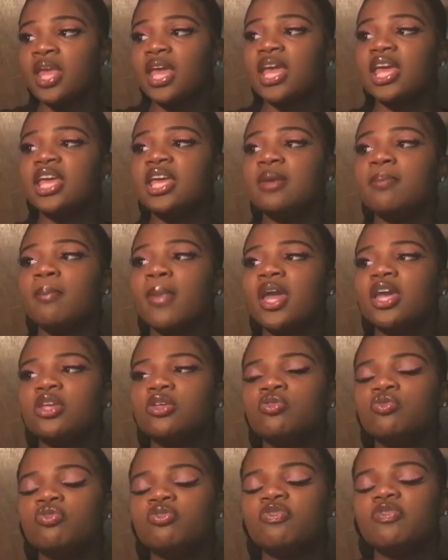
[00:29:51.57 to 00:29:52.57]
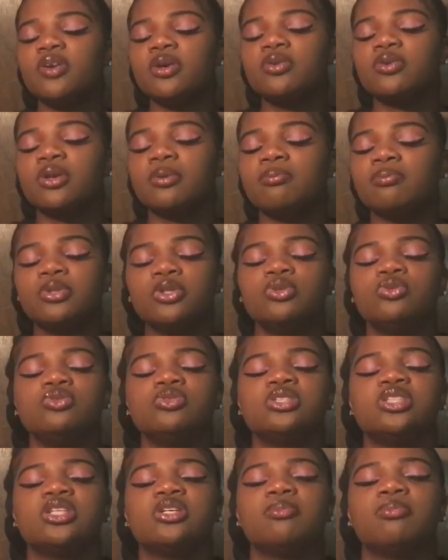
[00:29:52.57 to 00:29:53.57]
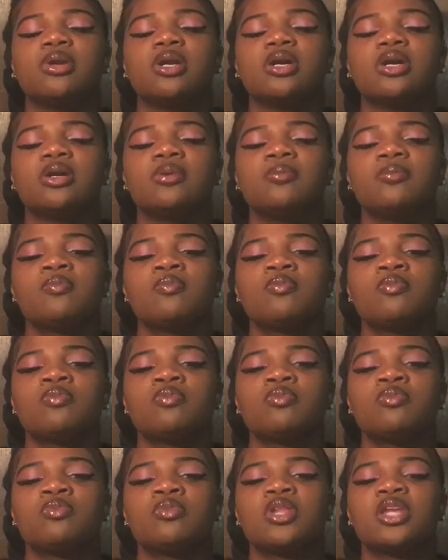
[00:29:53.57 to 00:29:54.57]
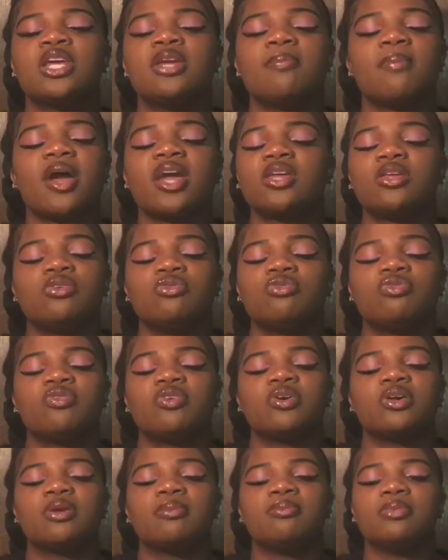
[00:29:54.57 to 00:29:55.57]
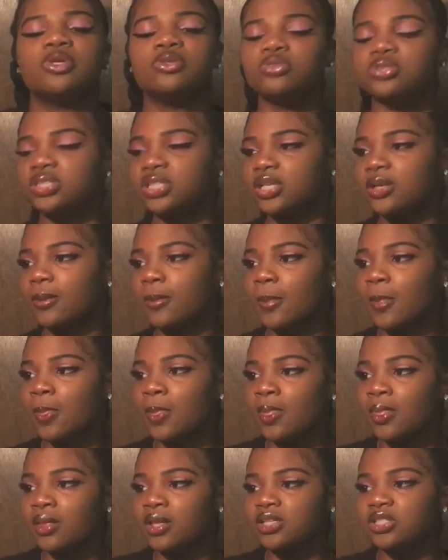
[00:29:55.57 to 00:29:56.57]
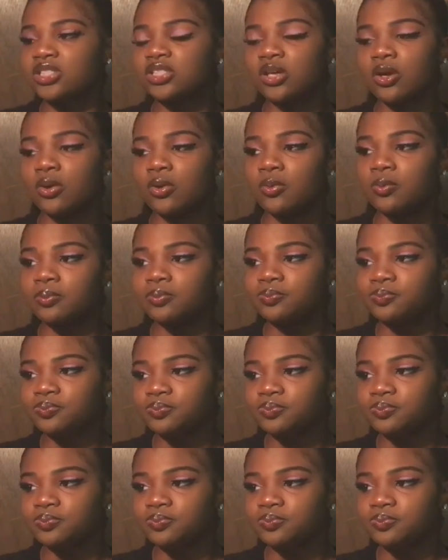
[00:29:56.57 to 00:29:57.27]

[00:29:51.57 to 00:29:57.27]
And he make you feel the music, bruh he make you feel the music. So